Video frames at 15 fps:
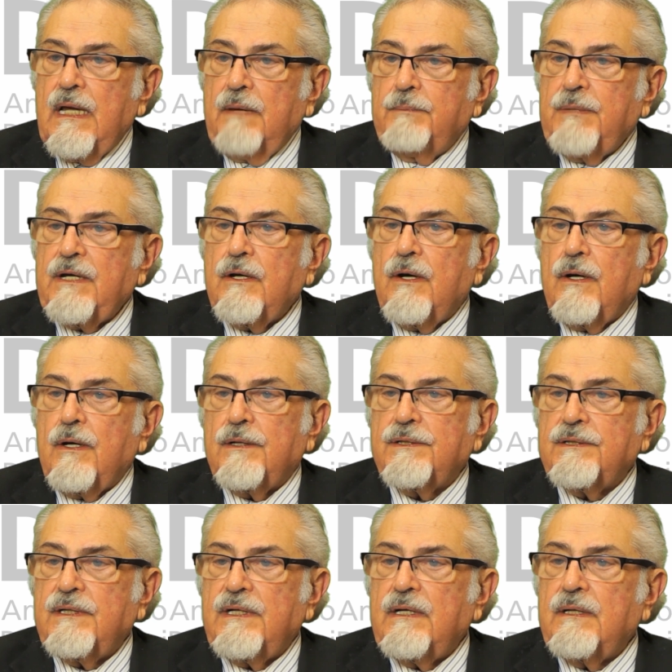because
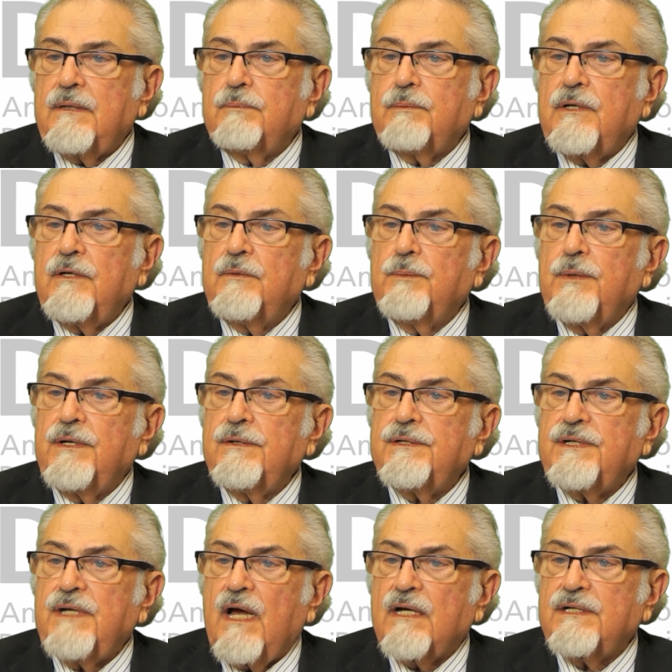it could produce
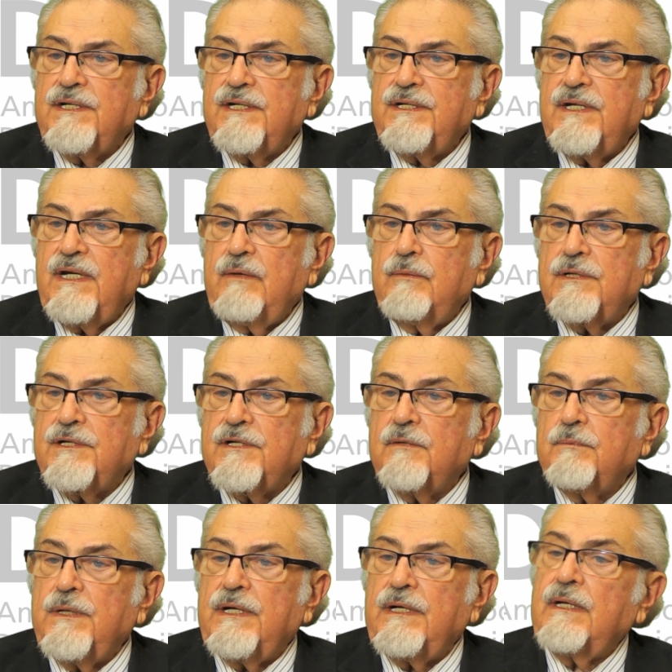toxicity, which
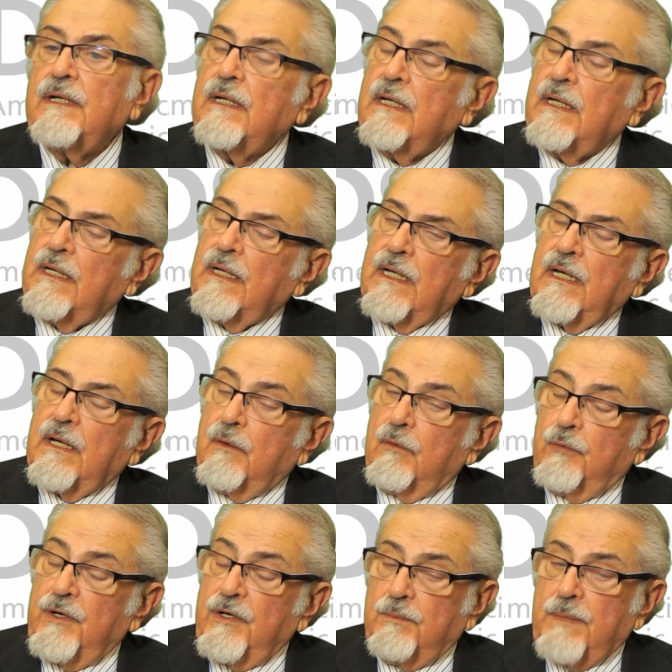could be
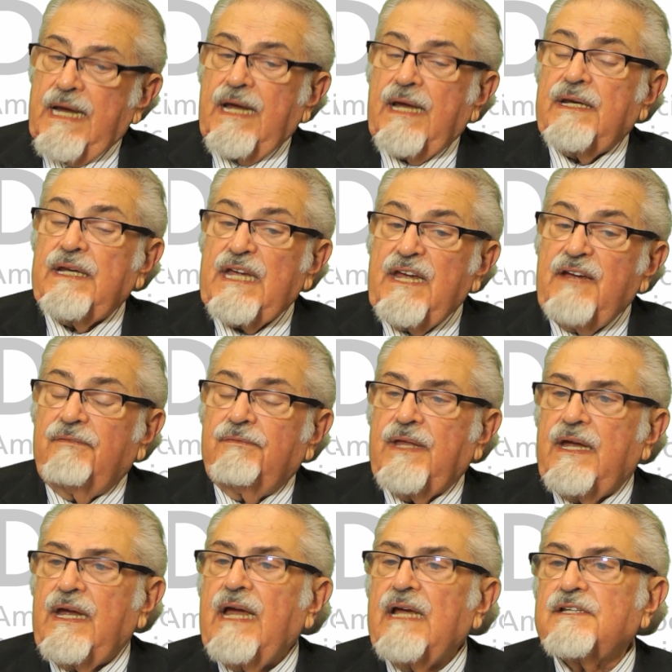real bad if they
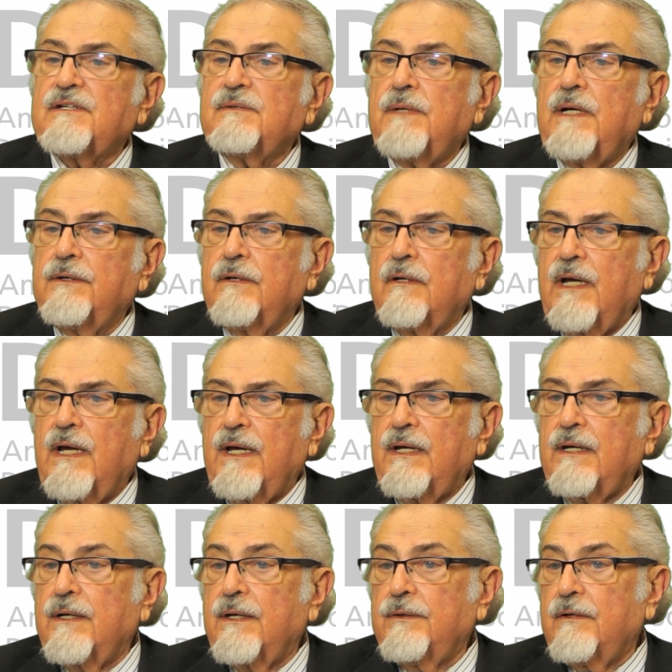had some
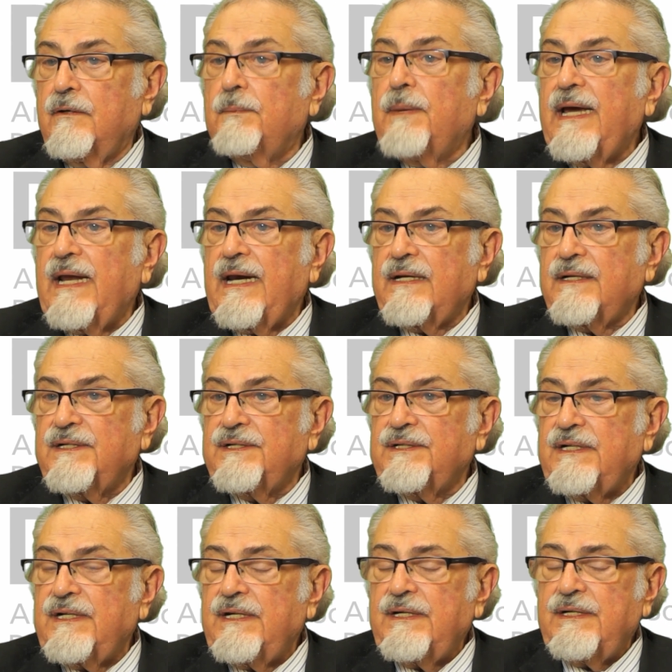underlying other hepatic
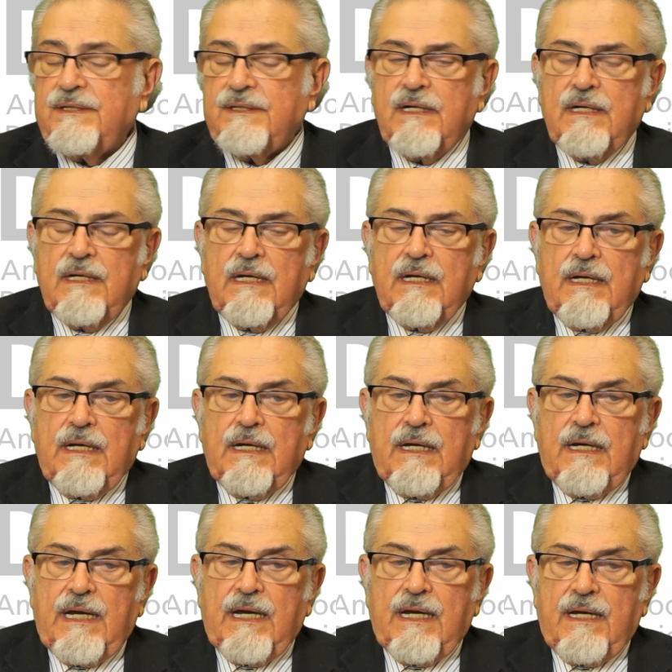disease.
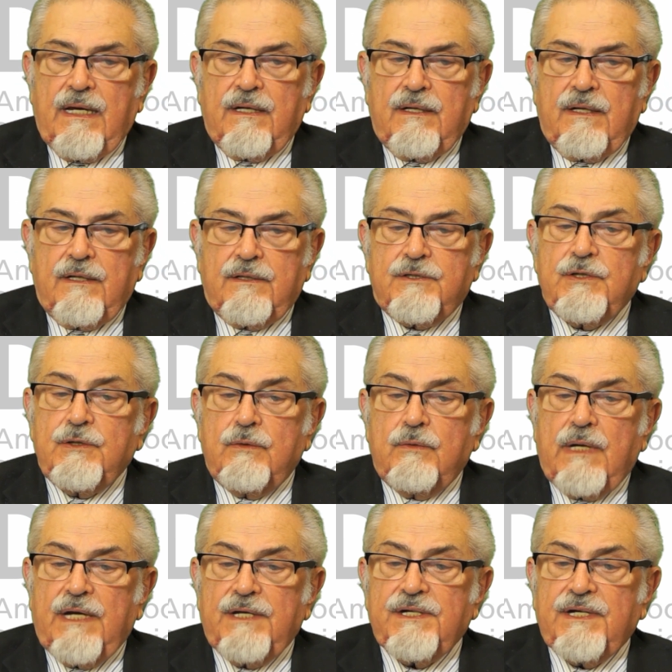And to
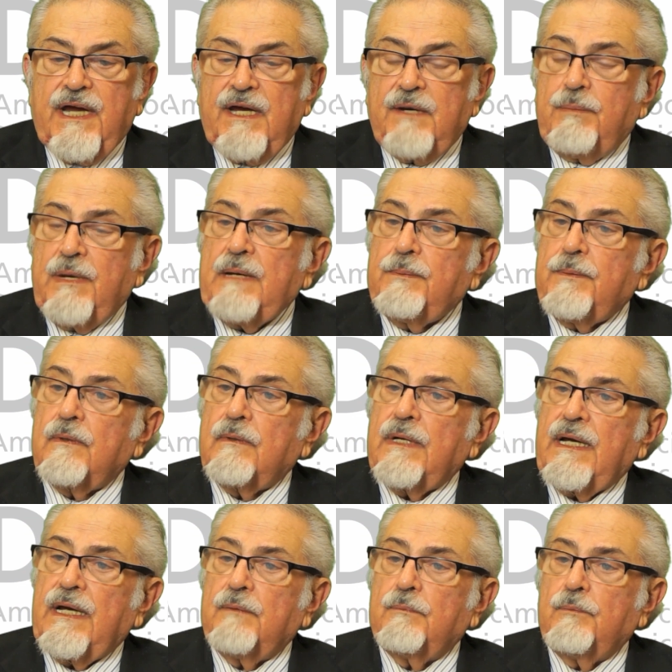educate people
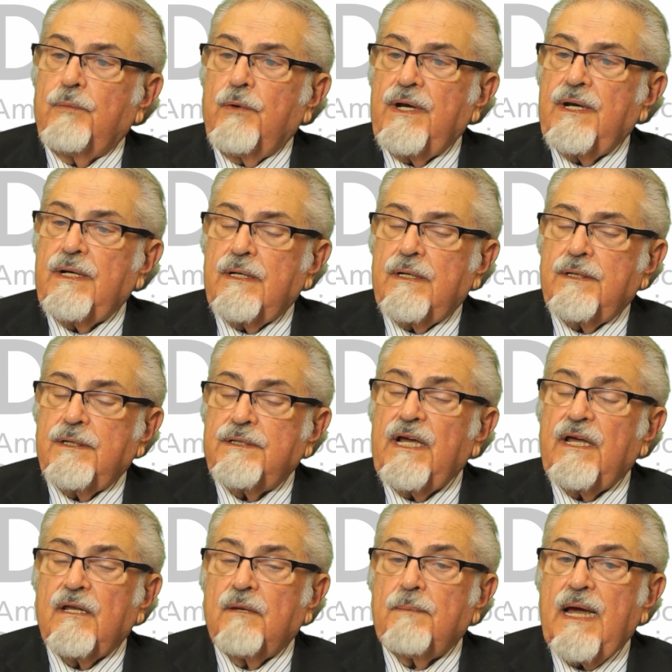and to
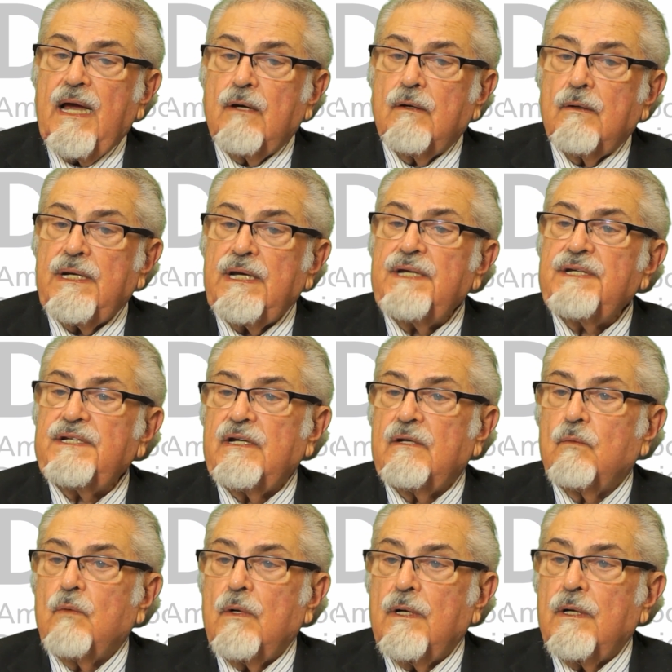tell them how easy it
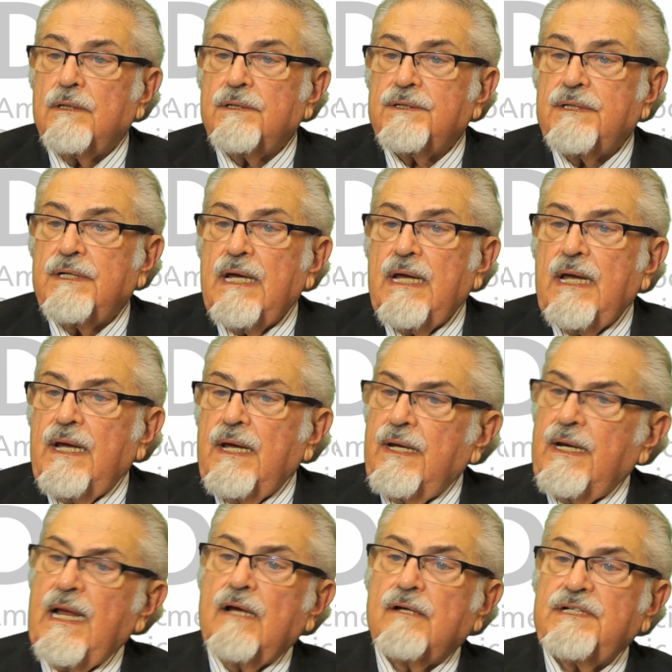was and
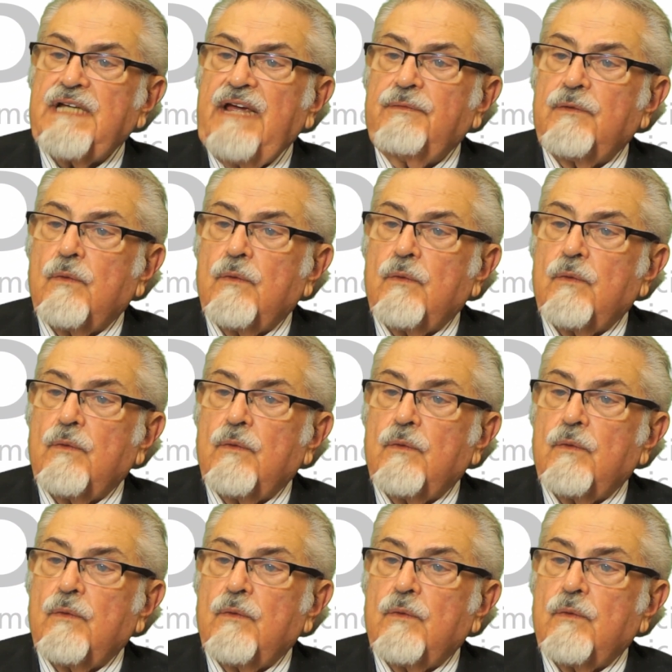how safe it